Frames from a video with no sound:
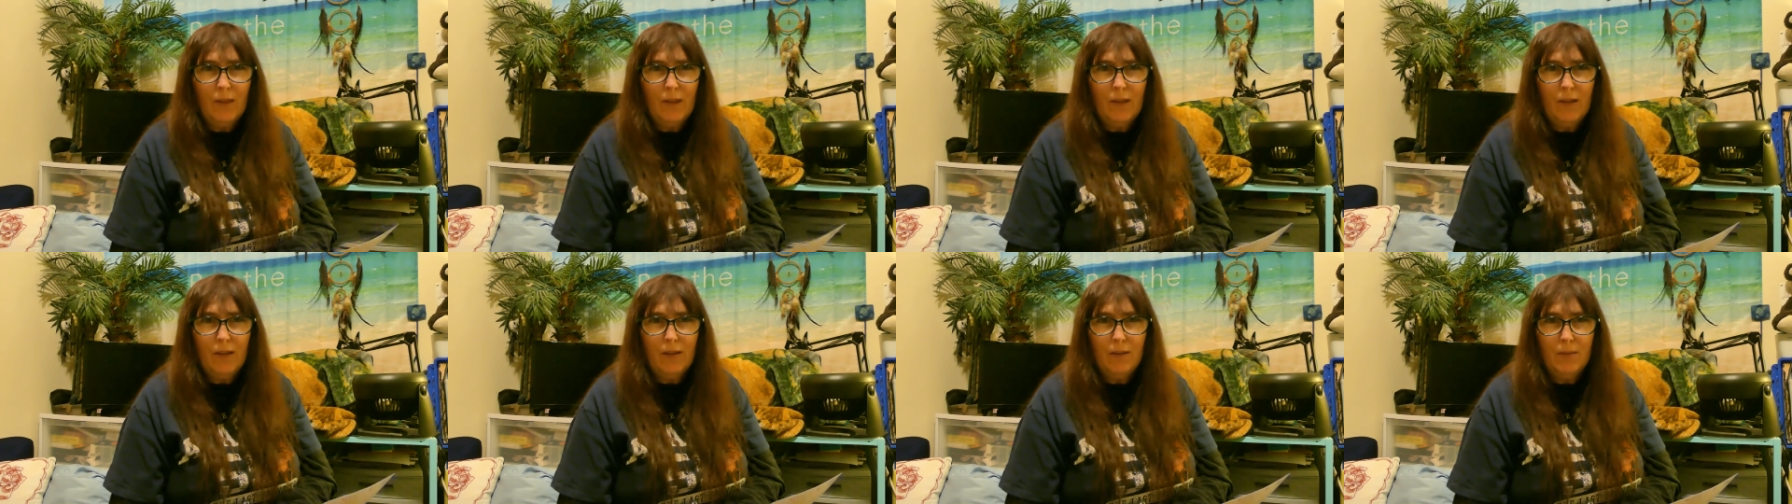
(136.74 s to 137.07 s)

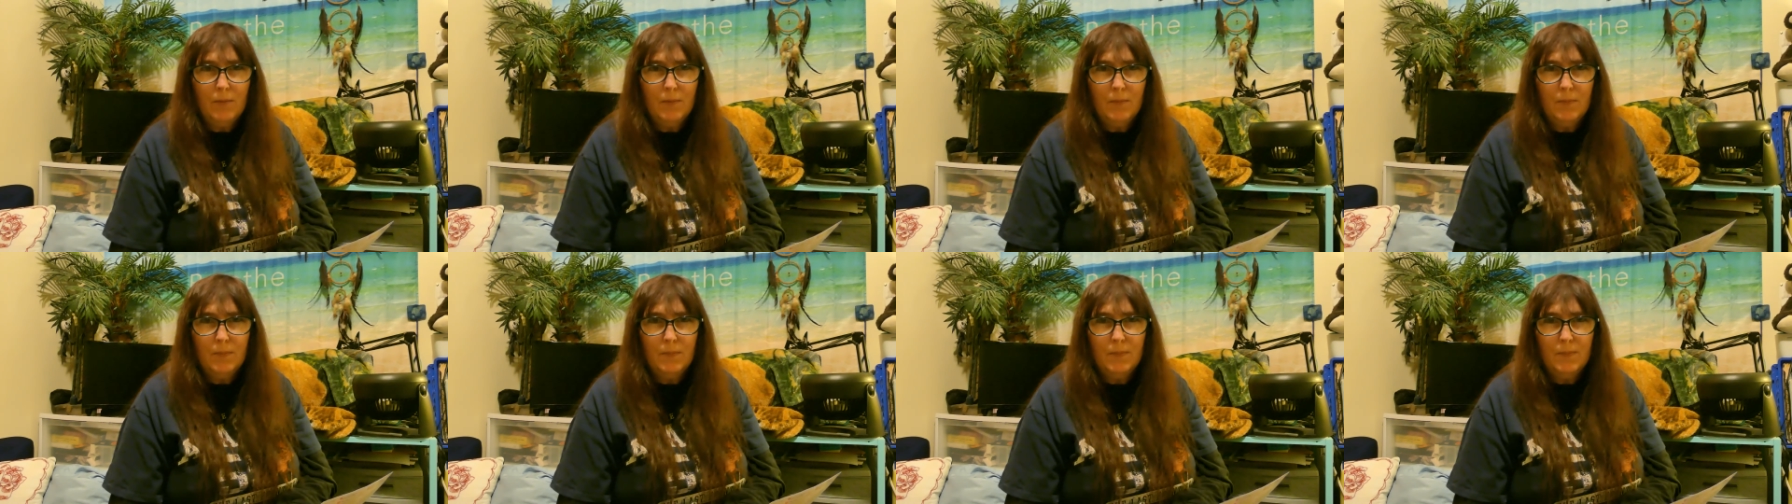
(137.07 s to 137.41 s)

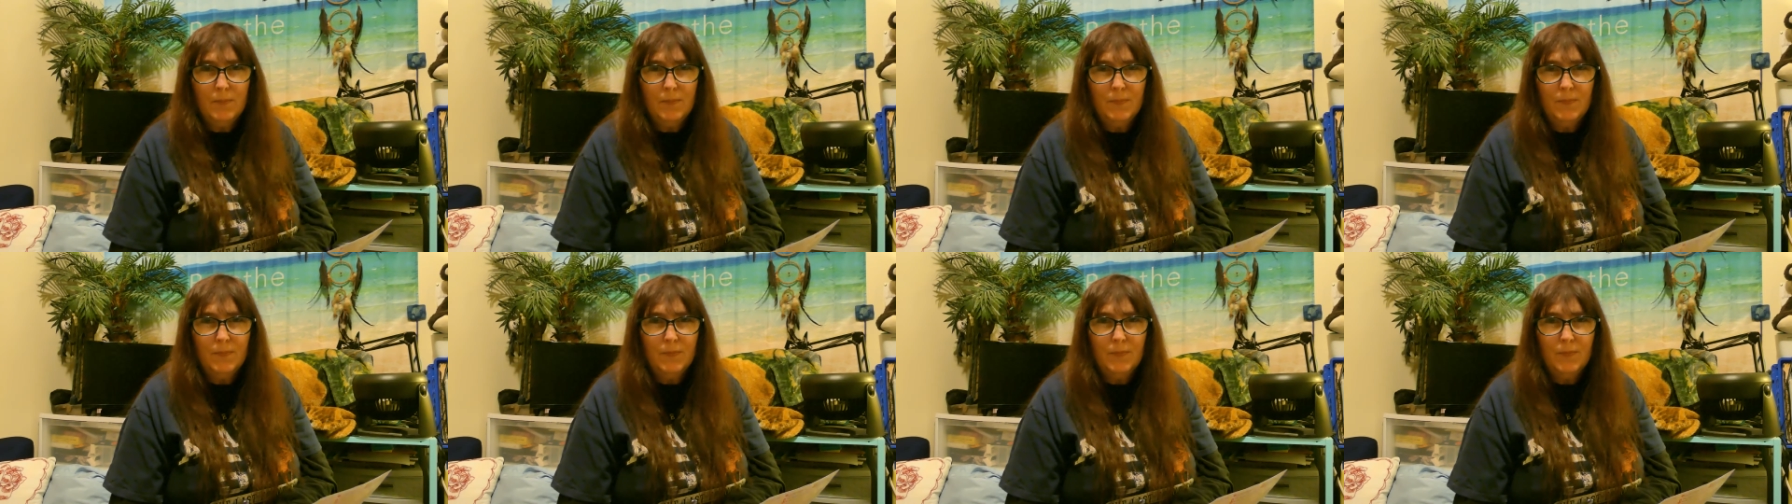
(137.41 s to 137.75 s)
Um,
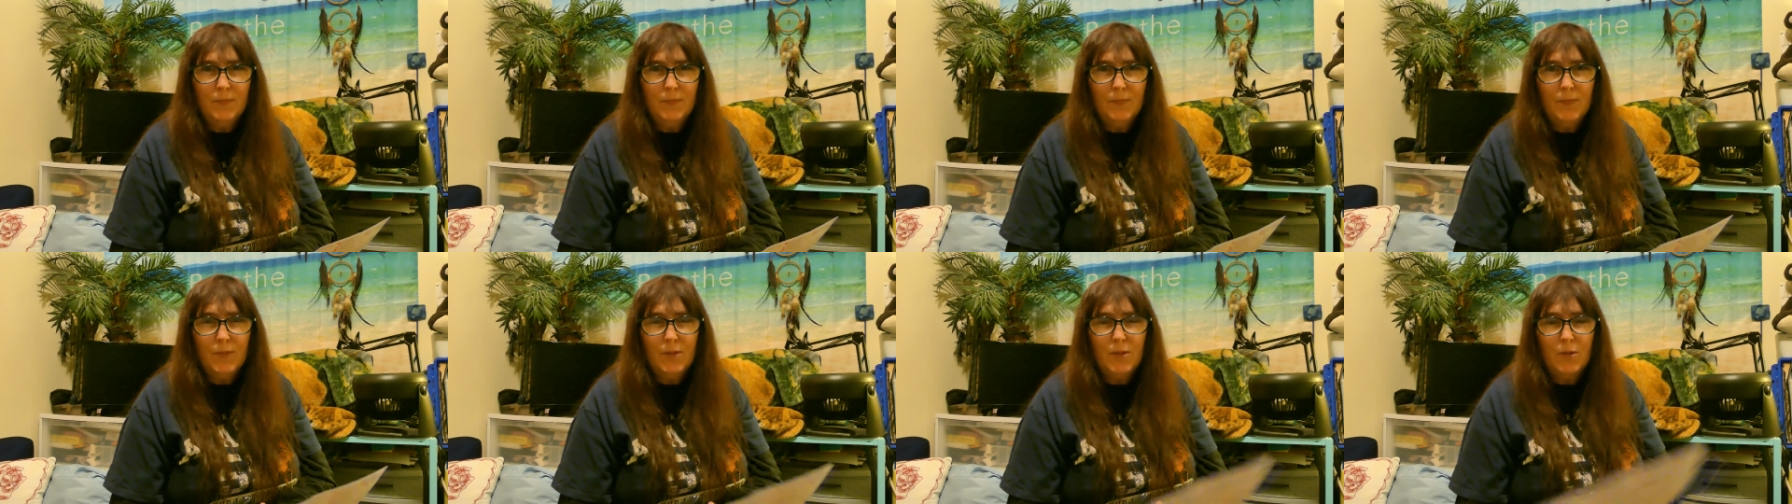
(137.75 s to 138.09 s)

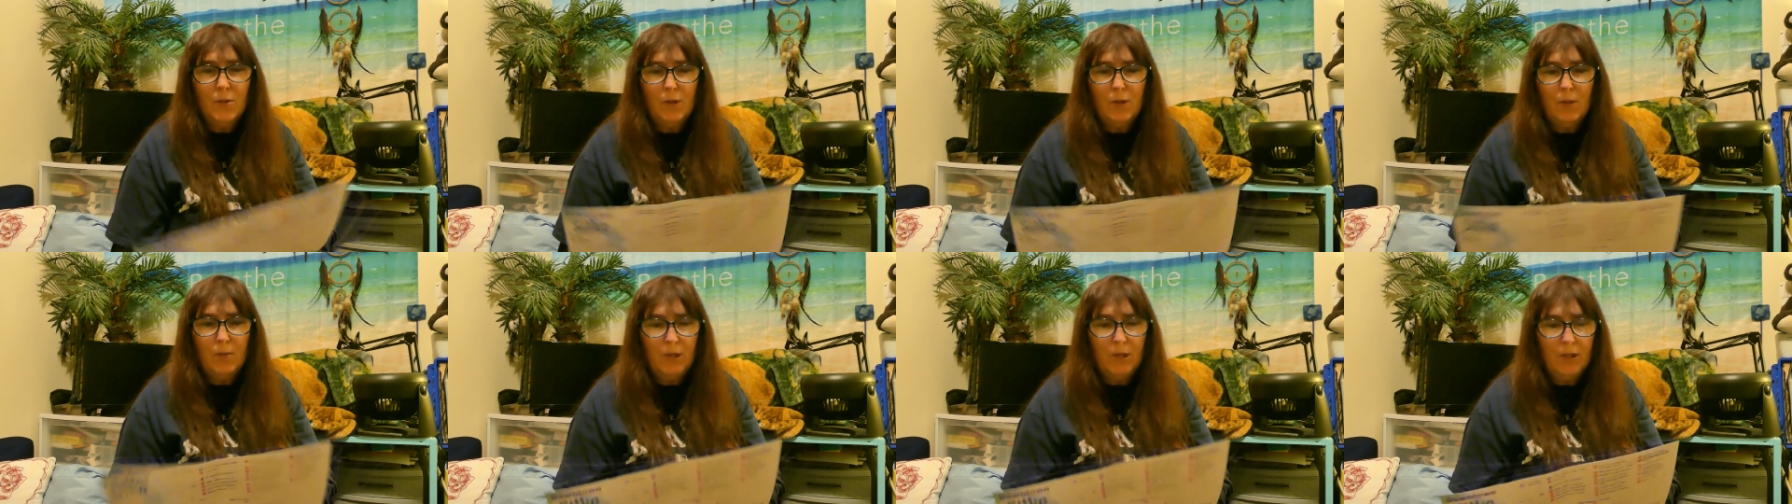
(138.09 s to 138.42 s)
so
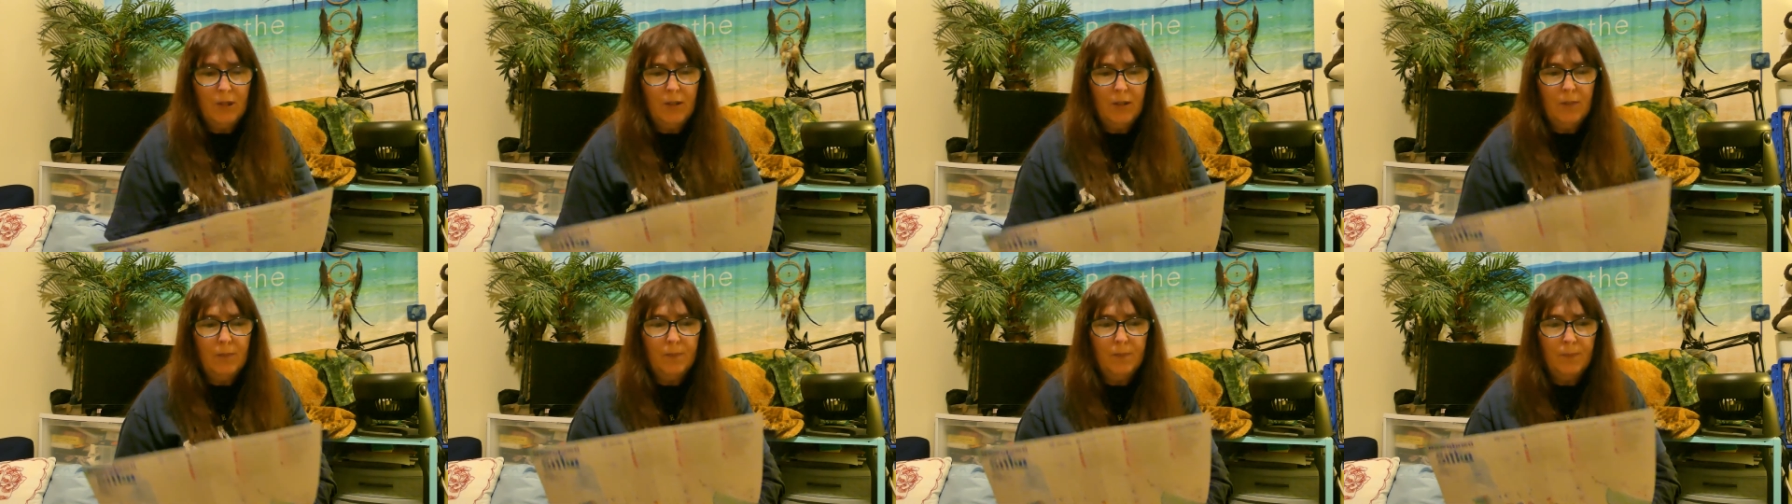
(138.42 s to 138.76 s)
I'm
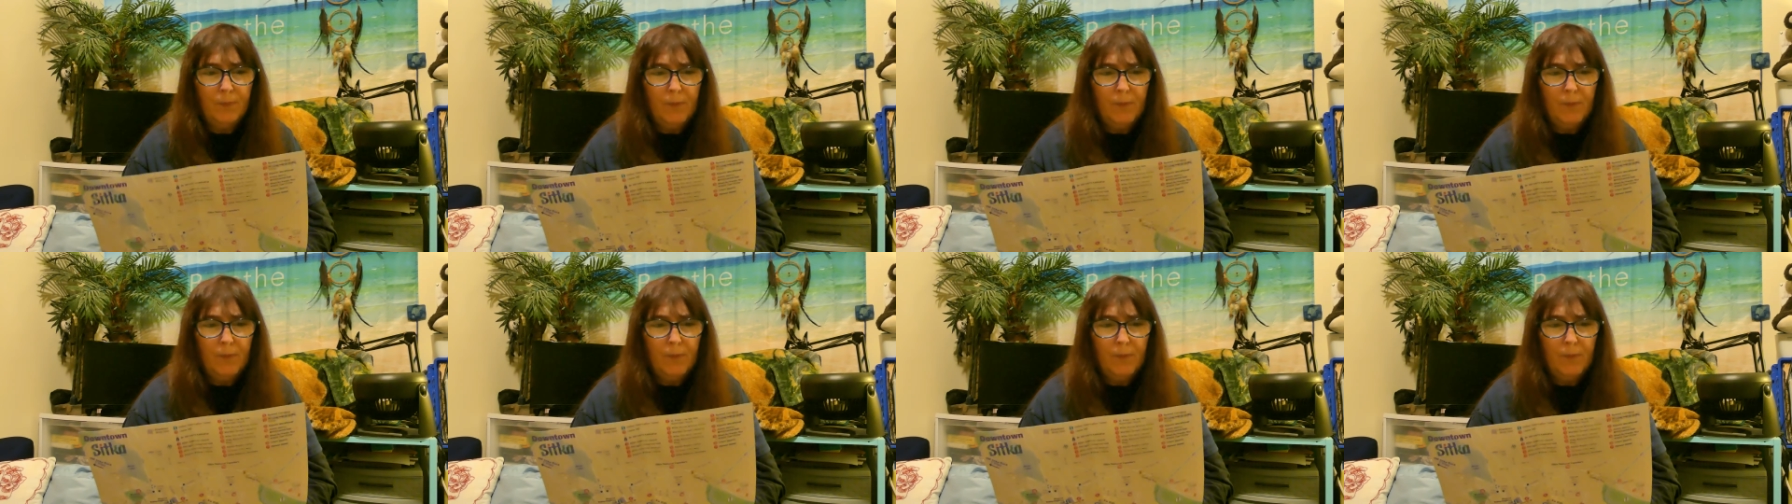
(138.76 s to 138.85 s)
gonna